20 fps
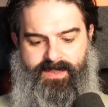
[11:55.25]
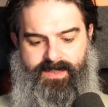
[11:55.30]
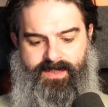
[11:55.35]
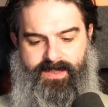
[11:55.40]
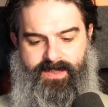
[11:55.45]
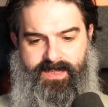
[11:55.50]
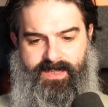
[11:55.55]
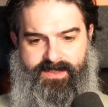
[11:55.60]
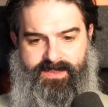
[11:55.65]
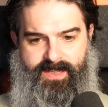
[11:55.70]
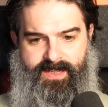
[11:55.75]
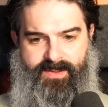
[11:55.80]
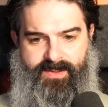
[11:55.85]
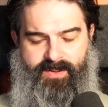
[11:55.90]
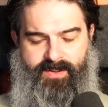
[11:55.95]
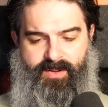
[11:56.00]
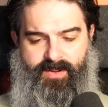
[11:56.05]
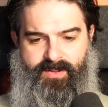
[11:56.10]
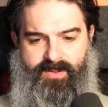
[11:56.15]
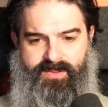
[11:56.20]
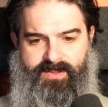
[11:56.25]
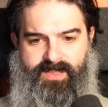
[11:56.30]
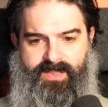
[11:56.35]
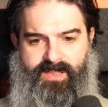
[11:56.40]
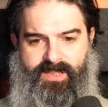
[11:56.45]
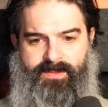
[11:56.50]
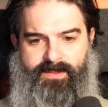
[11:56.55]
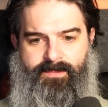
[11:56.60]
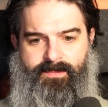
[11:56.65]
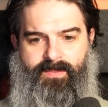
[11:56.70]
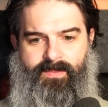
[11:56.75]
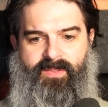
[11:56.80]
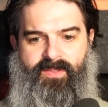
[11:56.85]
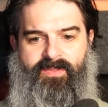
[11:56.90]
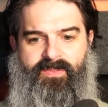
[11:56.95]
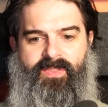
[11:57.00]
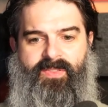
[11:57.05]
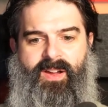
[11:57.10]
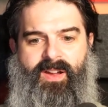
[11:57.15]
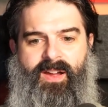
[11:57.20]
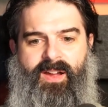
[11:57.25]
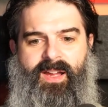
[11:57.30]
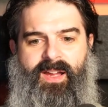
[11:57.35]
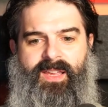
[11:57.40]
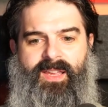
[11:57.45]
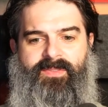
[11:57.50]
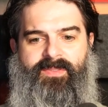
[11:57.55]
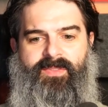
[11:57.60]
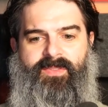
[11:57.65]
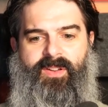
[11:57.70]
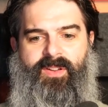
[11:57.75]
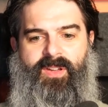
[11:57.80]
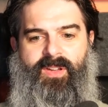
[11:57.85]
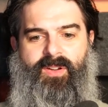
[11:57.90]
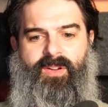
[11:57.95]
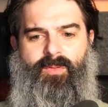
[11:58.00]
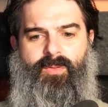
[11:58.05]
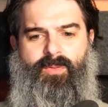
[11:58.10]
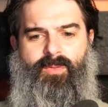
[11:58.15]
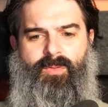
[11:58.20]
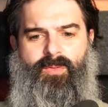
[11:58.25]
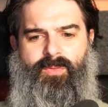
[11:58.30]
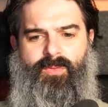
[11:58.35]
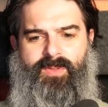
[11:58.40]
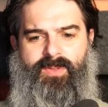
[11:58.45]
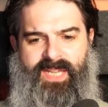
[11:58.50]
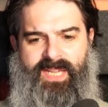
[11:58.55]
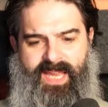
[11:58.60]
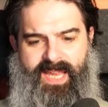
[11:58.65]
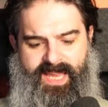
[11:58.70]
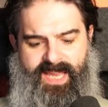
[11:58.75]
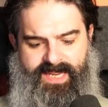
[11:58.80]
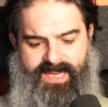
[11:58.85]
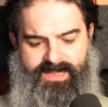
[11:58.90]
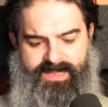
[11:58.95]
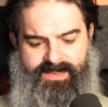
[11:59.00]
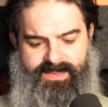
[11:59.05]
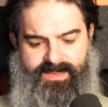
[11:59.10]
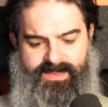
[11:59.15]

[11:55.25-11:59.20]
Let's say they've got 5, 10,